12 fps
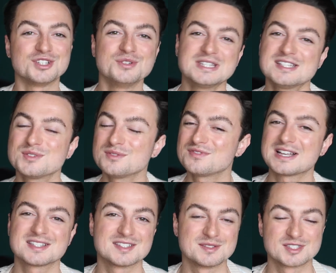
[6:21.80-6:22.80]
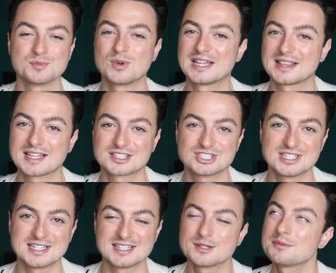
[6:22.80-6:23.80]
You need to invest in some wide leg
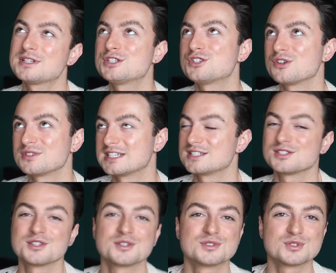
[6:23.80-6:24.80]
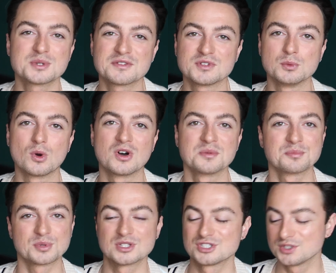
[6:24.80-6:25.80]
jeans. I mean, you don't need to, do it if you
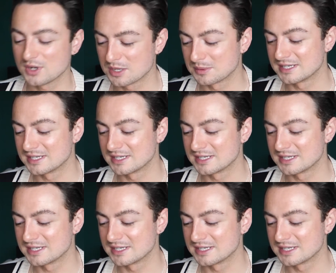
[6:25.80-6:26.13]
want, but do you know what I